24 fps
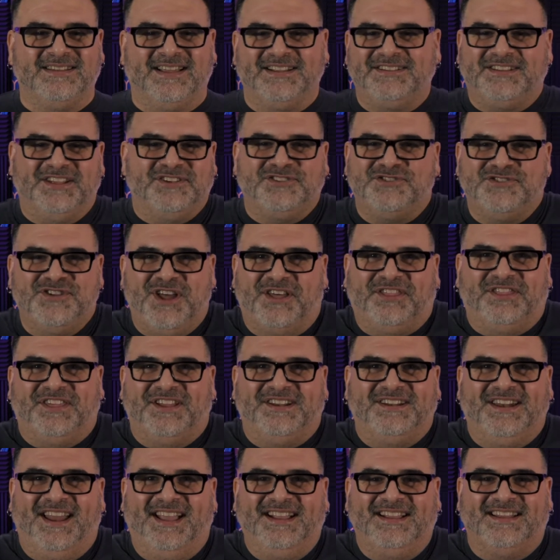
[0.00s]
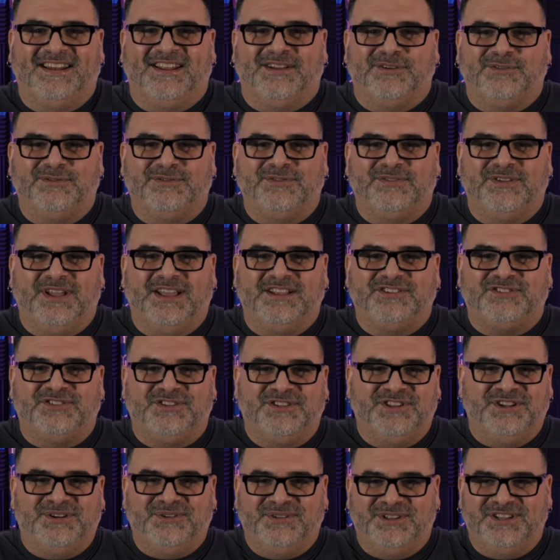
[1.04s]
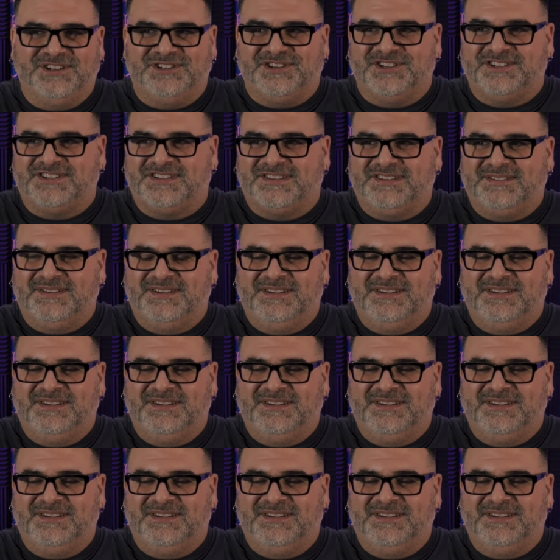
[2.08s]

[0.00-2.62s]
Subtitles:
like, there's nothing negative. It's literally just,